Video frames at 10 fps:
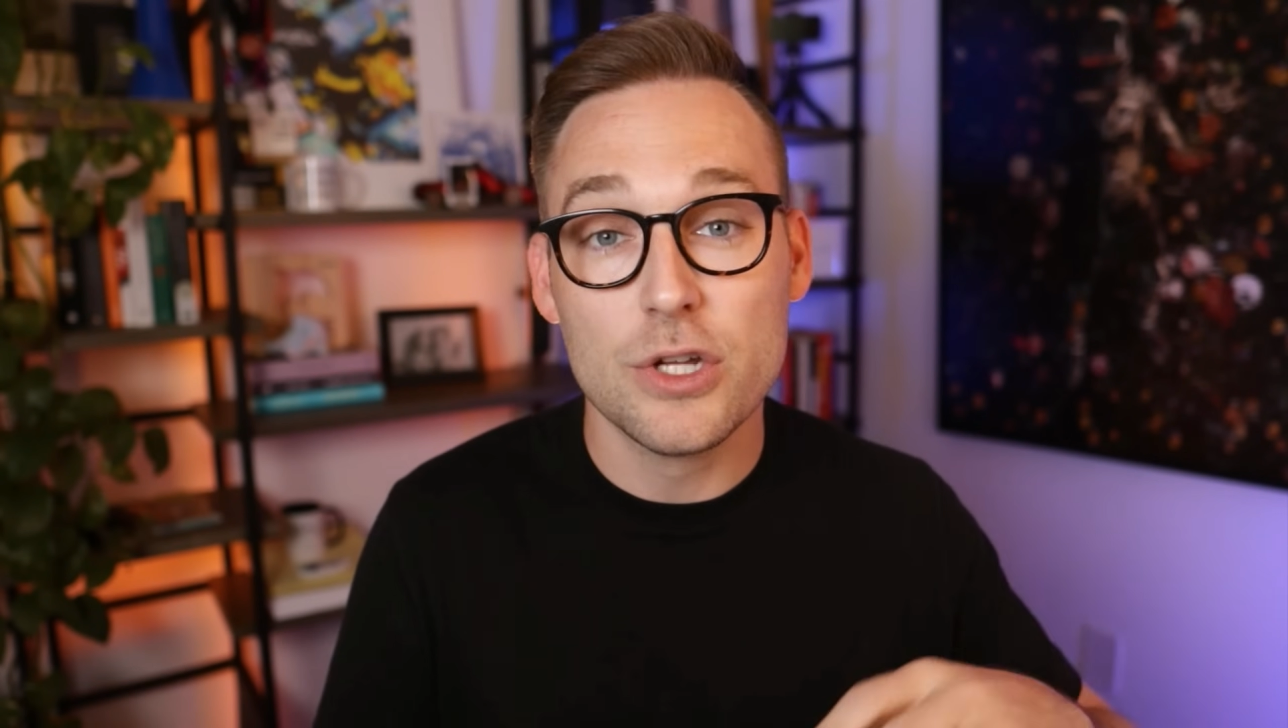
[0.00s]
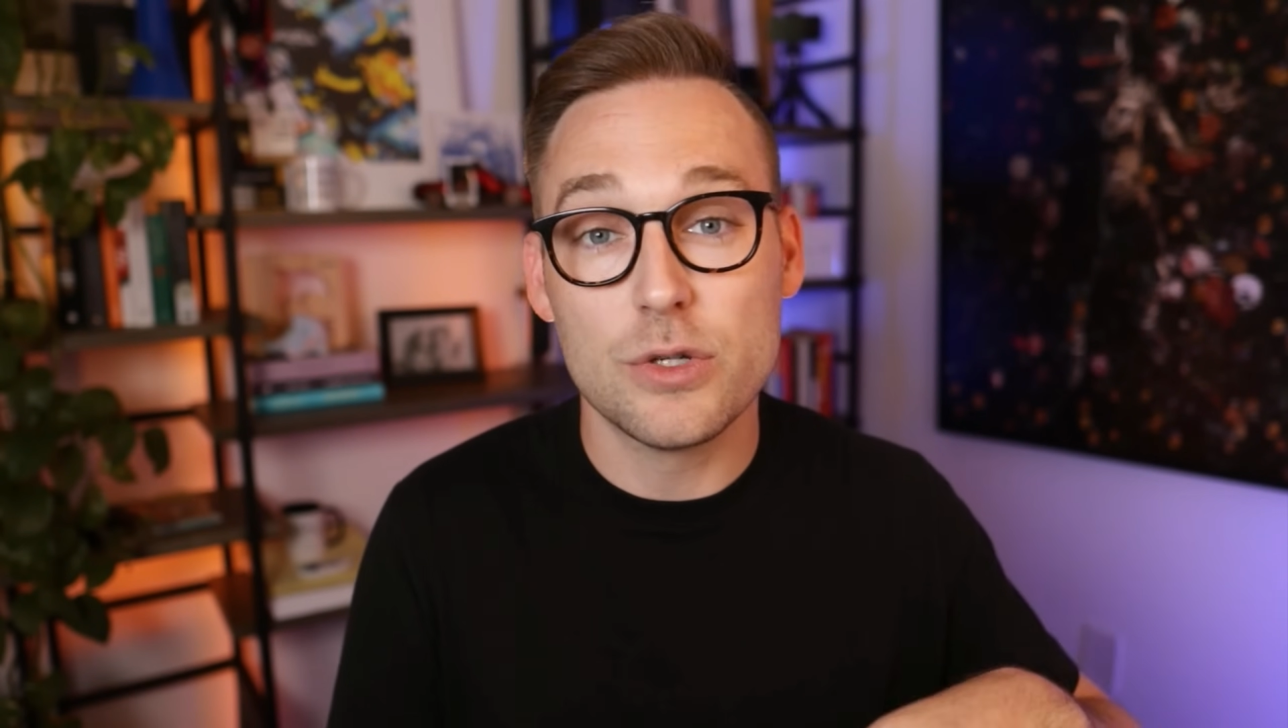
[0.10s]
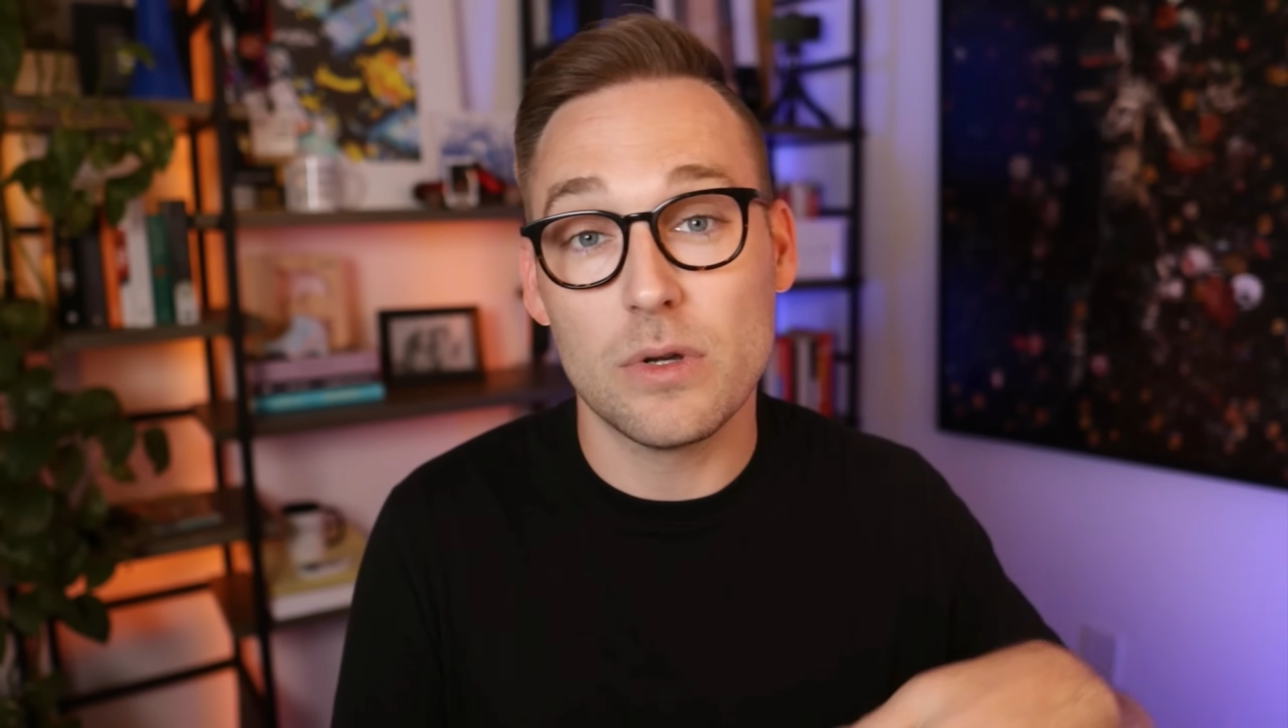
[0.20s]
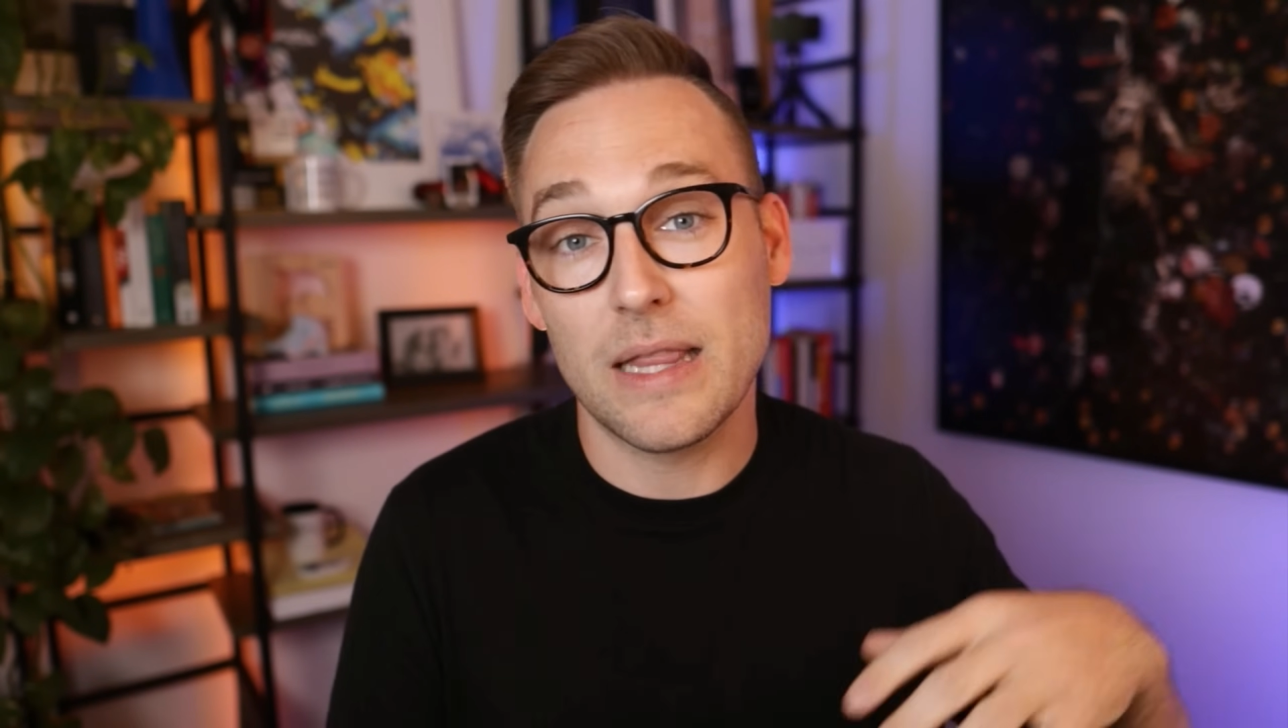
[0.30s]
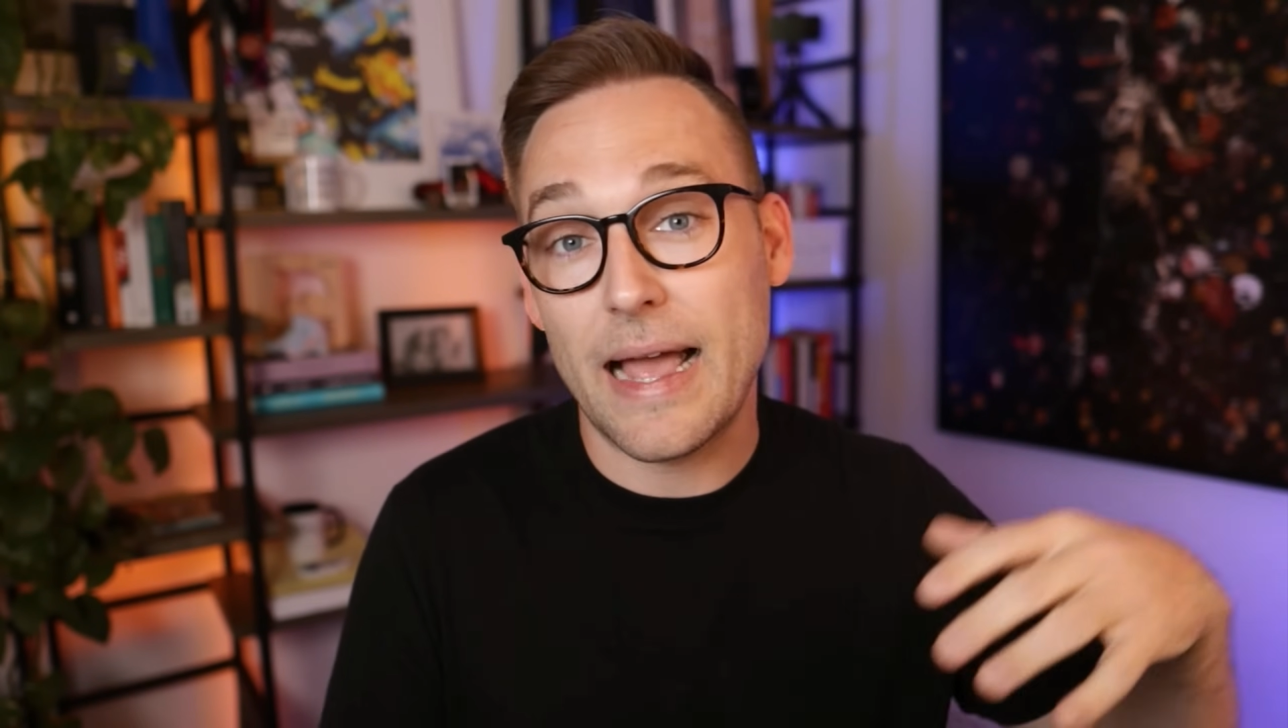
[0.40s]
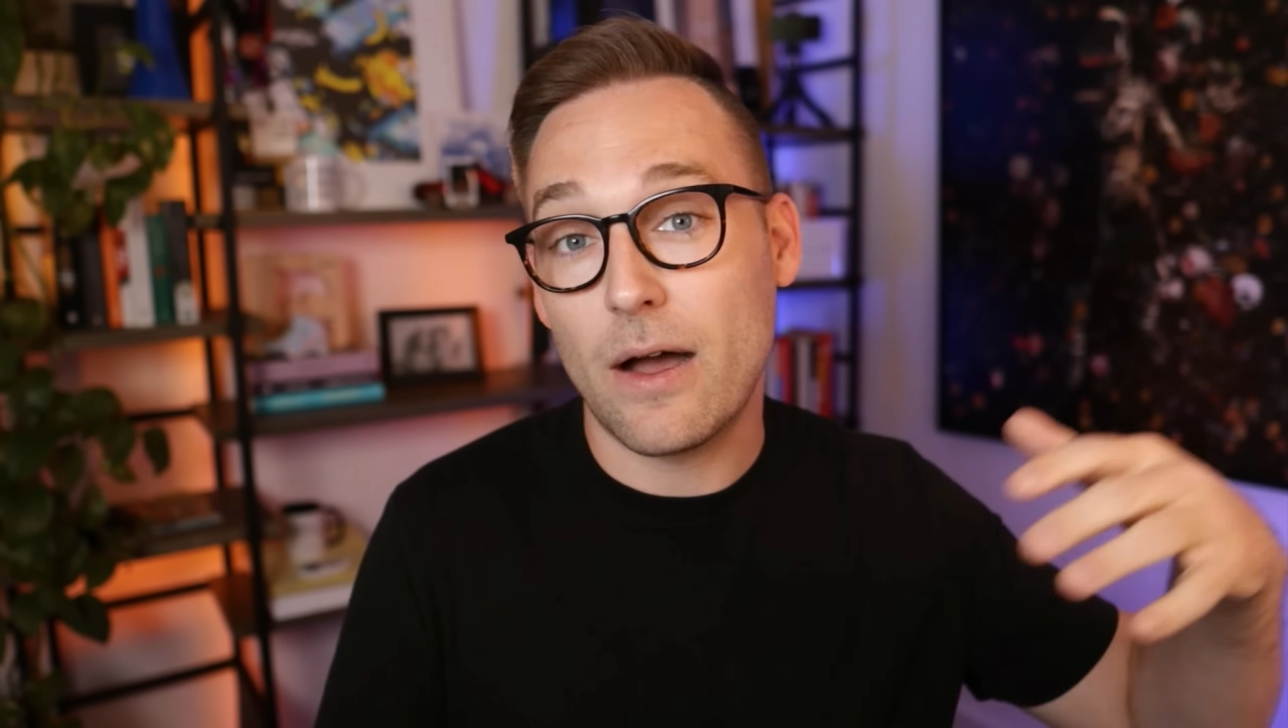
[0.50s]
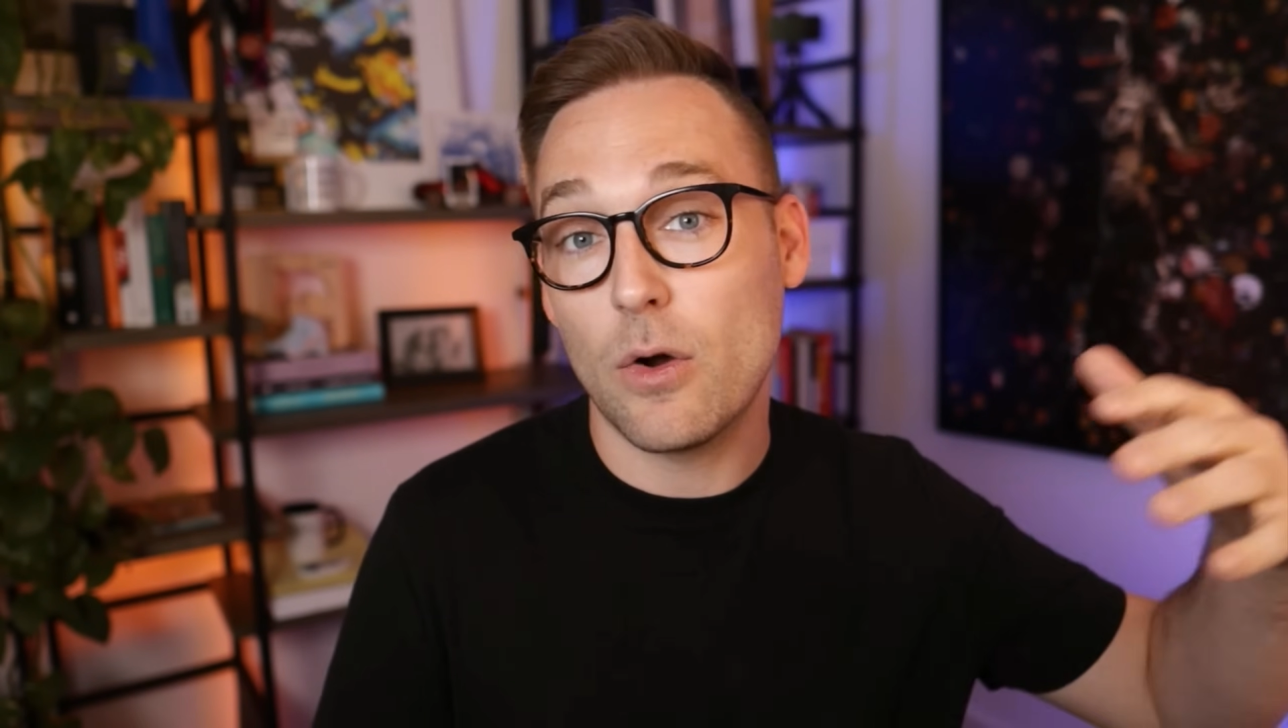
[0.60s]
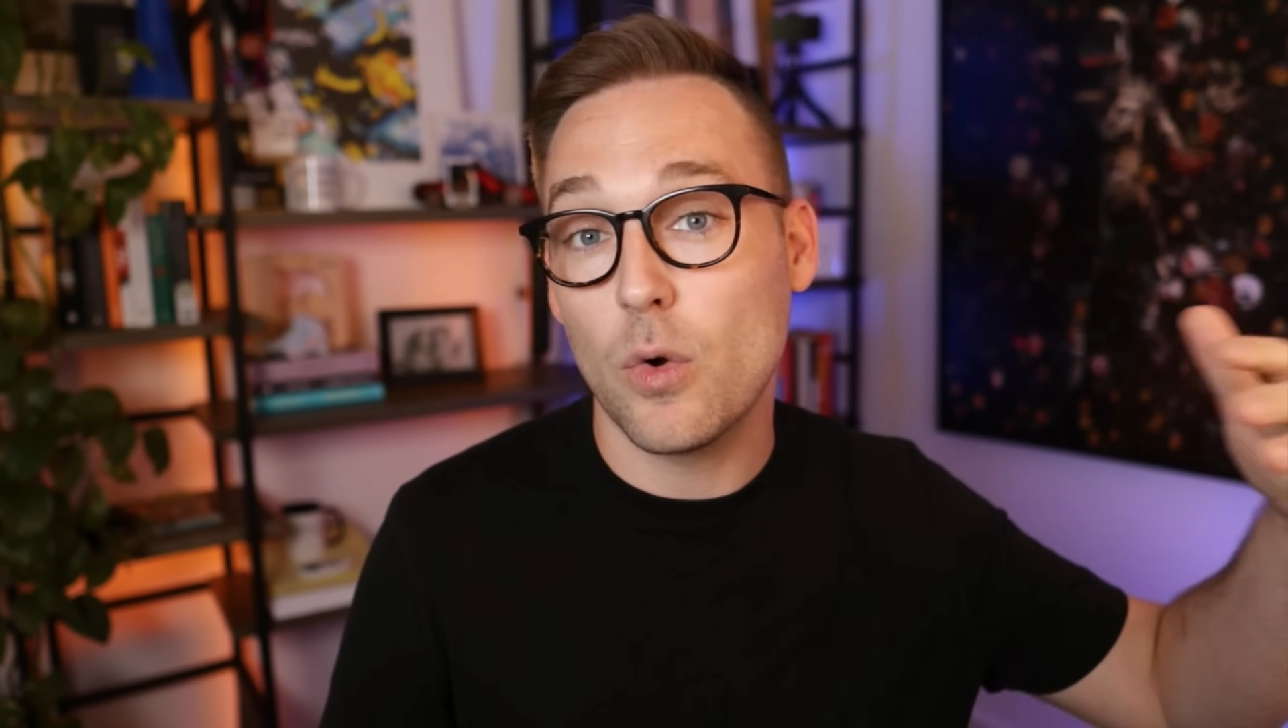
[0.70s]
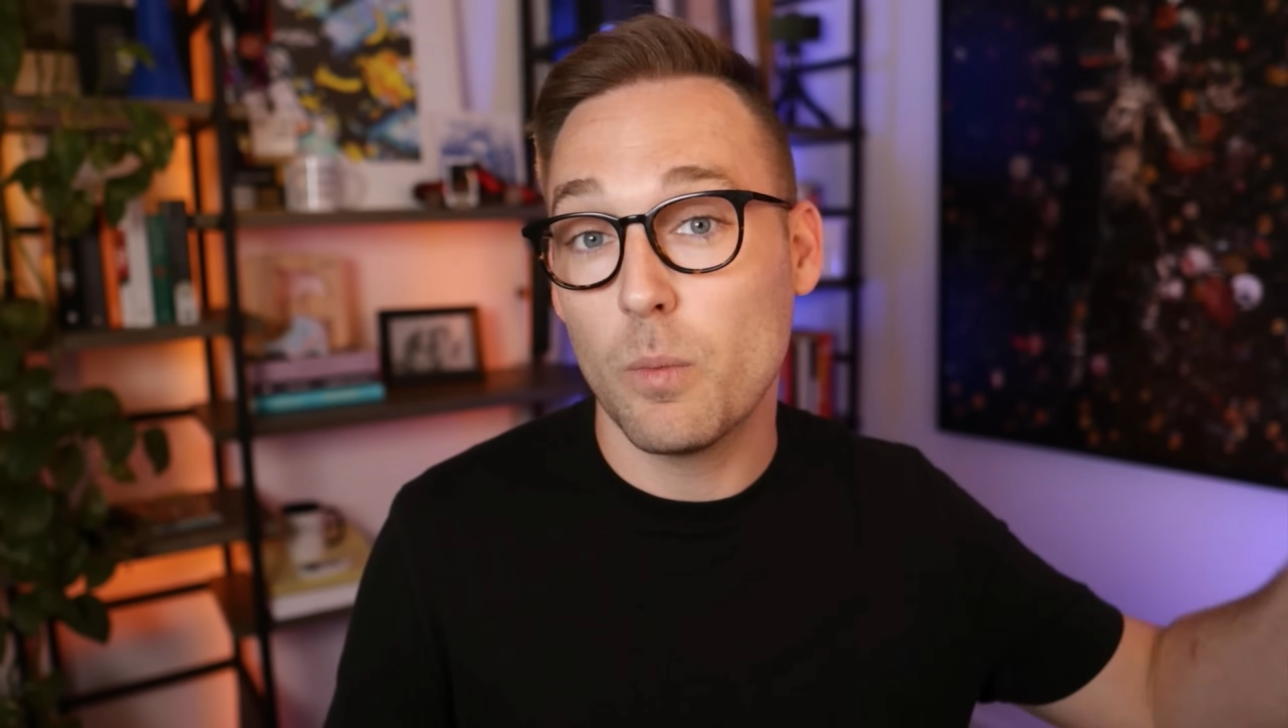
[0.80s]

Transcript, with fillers: to allow